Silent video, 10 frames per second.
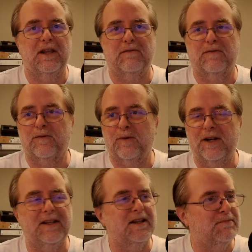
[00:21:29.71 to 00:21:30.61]
and
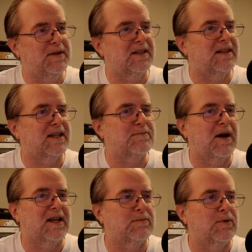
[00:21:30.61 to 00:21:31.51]
freely admit that that's
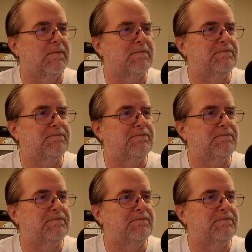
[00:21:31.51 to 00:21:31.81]
possible.